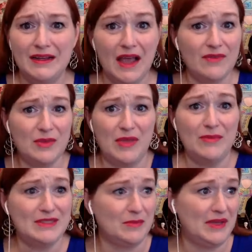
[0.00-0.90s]
Having the
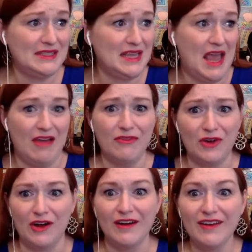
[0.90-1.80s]
baby's the best thing
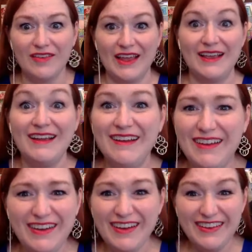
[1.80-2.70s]
ever. Like,
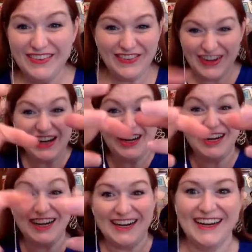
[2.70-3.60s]

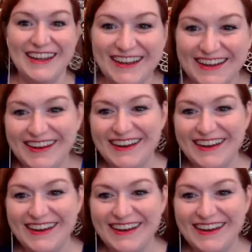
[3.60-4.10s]
you